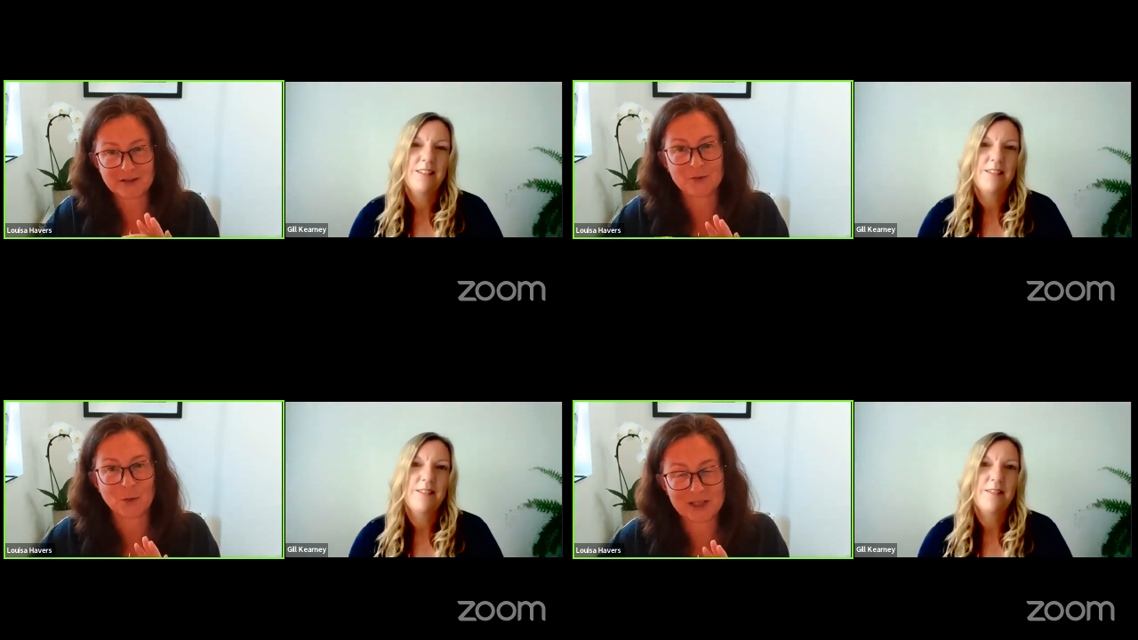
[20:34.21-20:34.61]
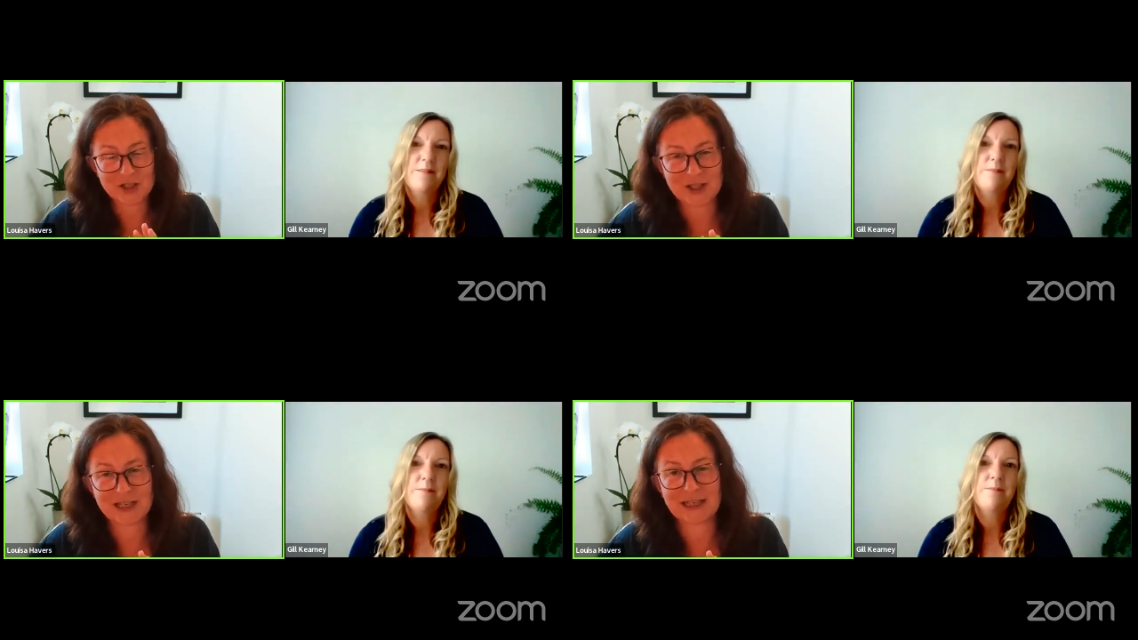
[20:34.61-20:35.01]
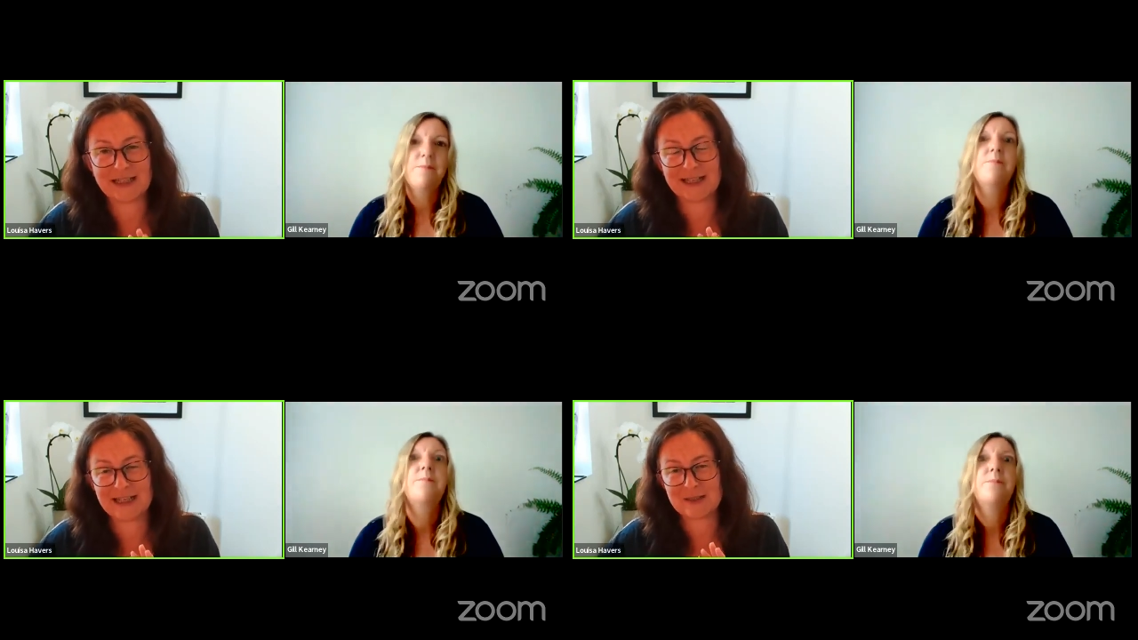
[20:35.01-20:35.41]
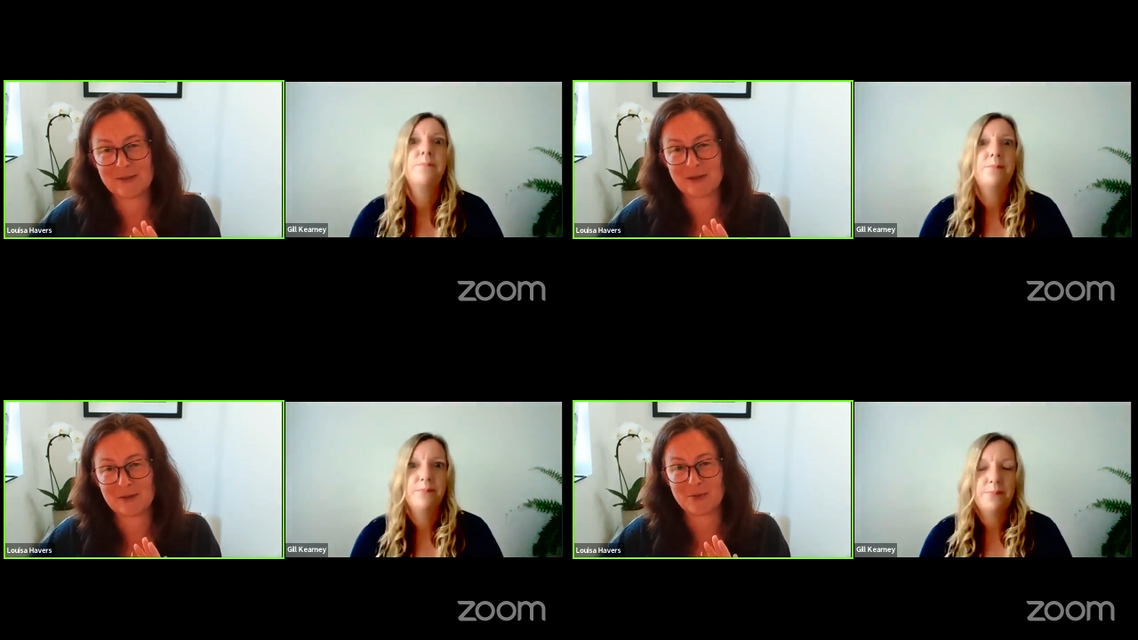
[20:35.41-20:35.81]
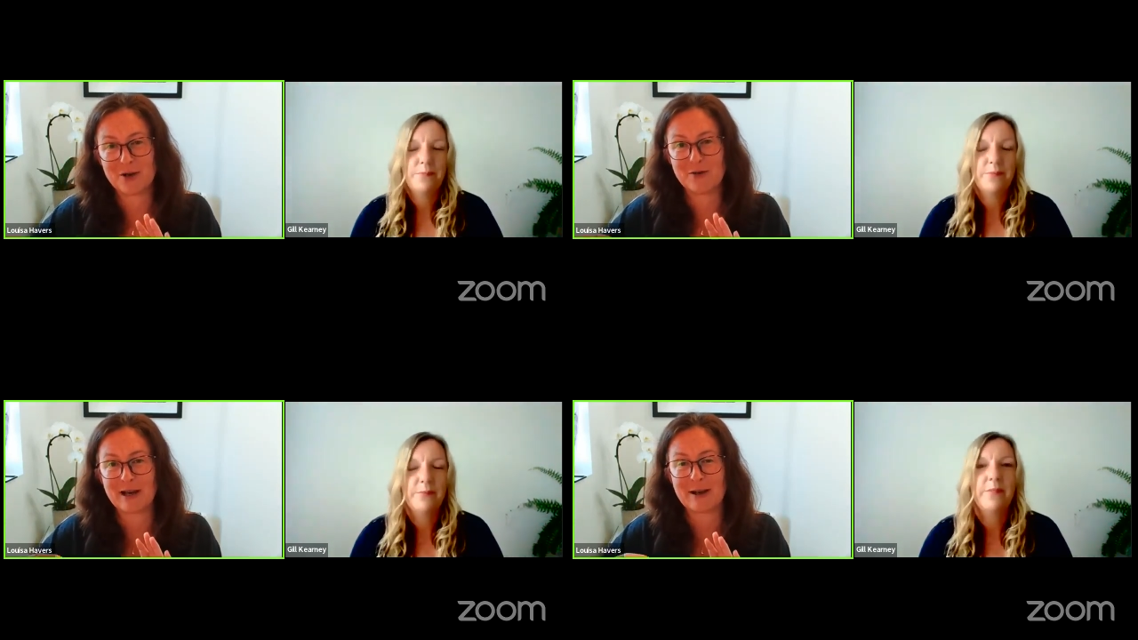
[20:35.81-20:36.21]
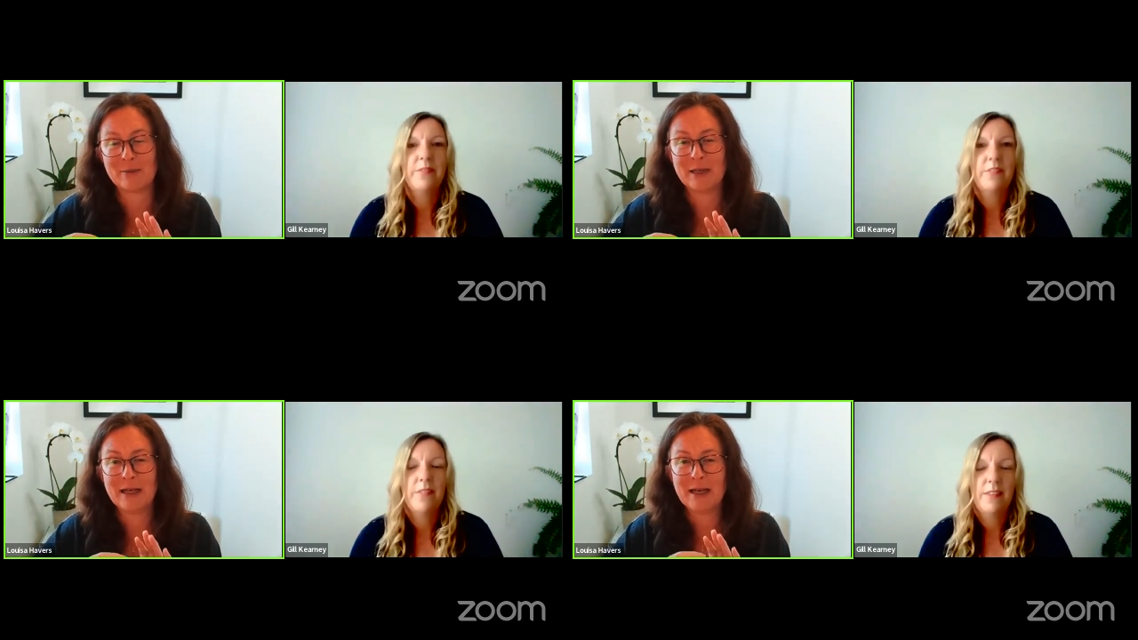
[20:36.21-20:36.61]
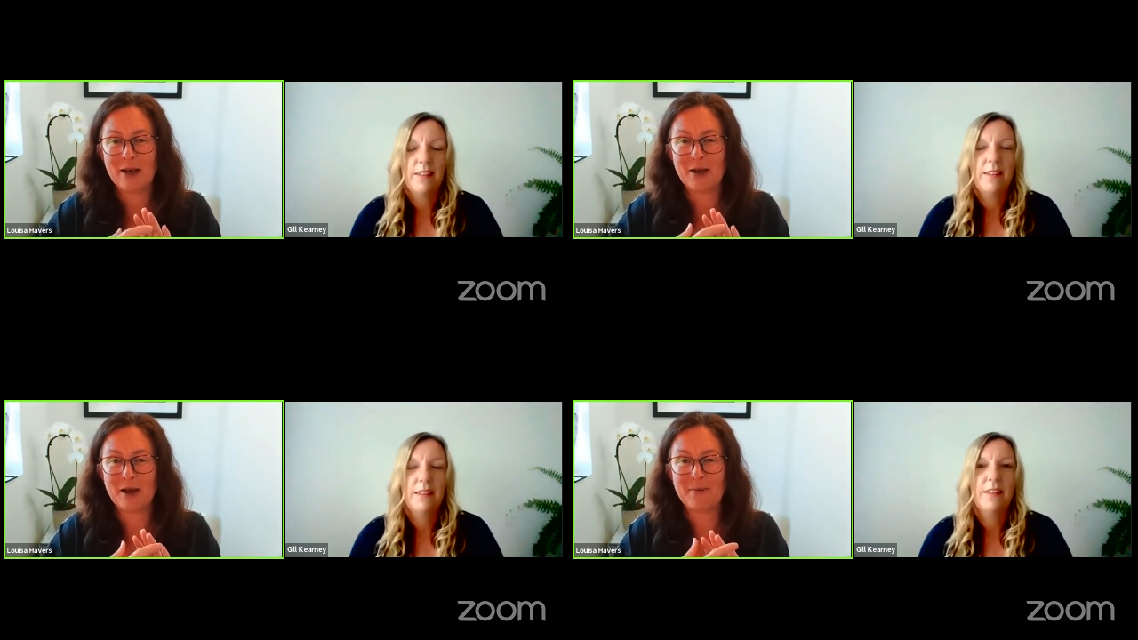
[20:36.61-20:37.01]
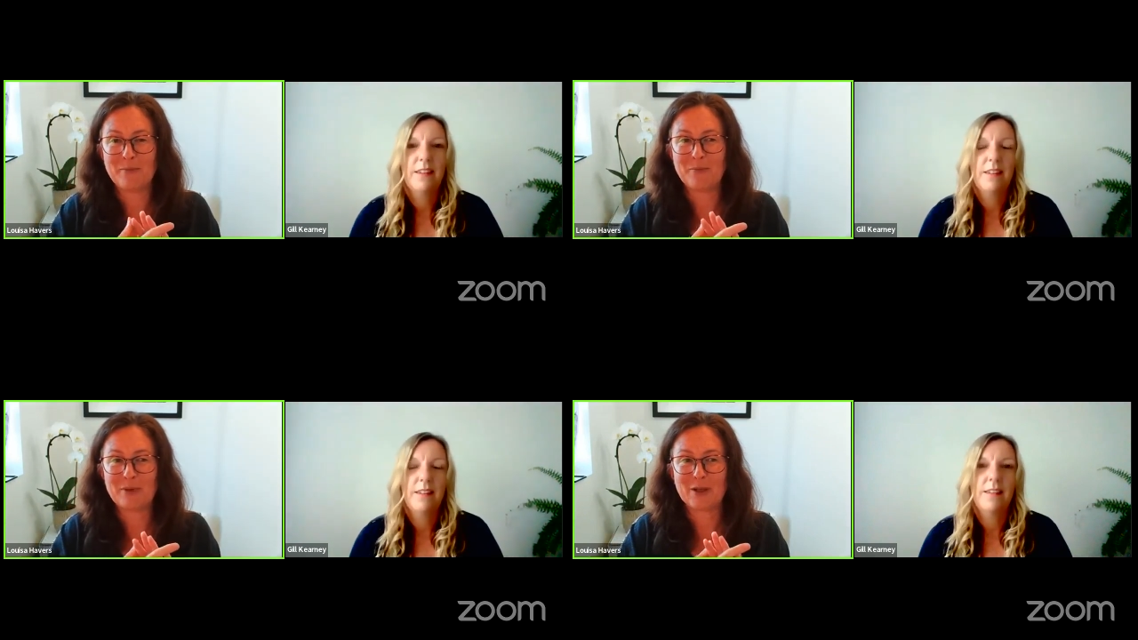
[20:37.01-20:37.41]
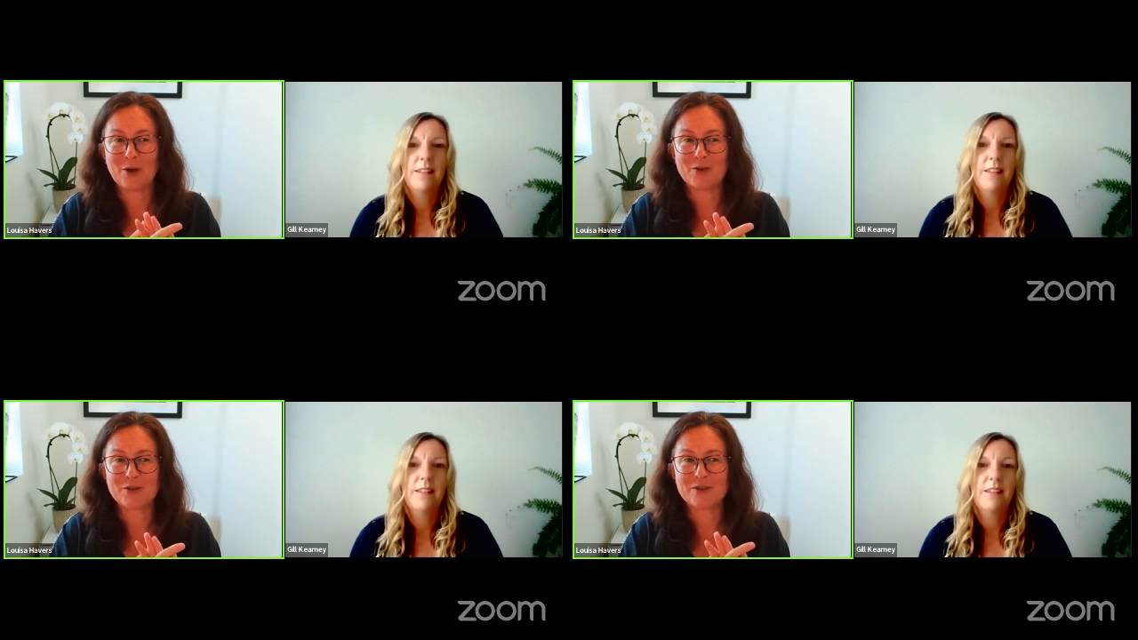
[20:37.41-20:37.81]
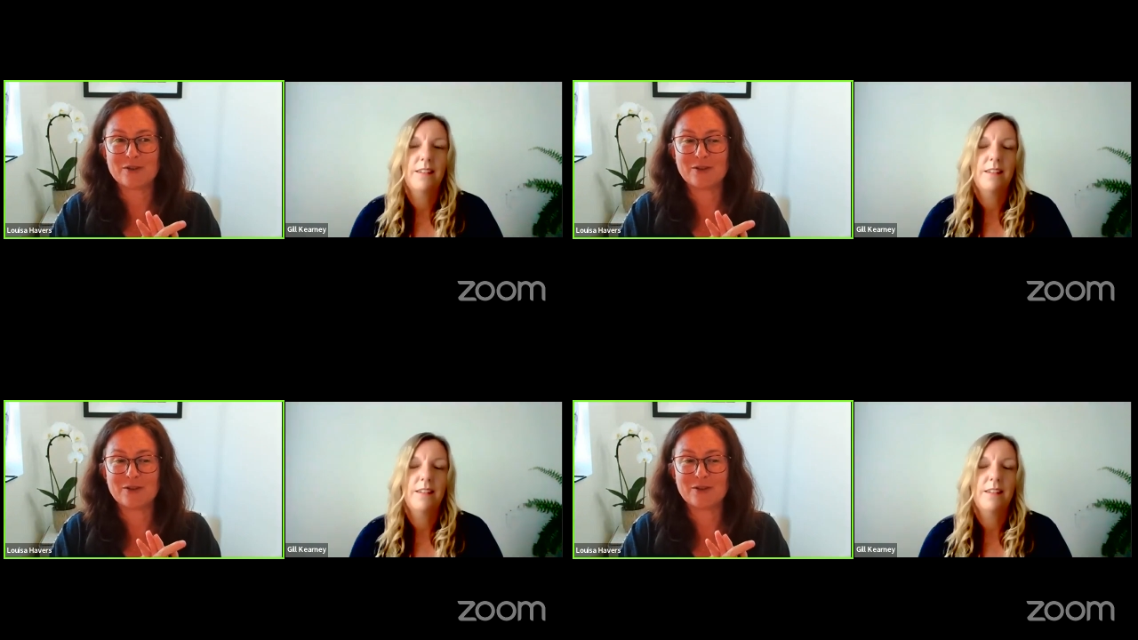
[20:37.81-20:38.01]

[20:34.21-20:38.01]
Speaker 1: of questioning in the Helix Method program, um, because